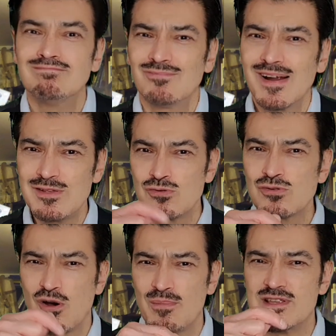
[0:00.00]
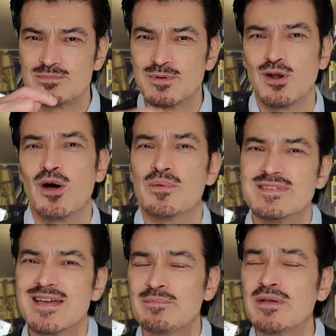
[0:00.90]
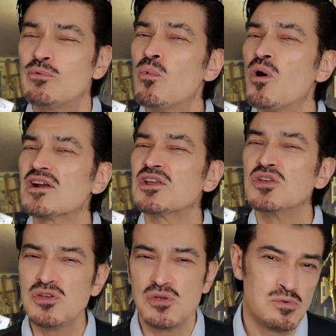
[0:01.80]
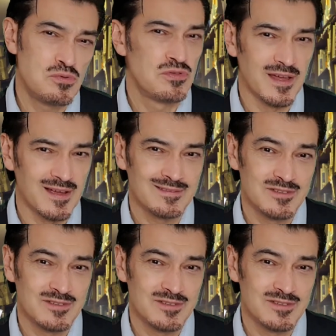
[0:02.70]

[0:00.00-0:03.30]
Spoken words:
write your comments below and tell me what you think.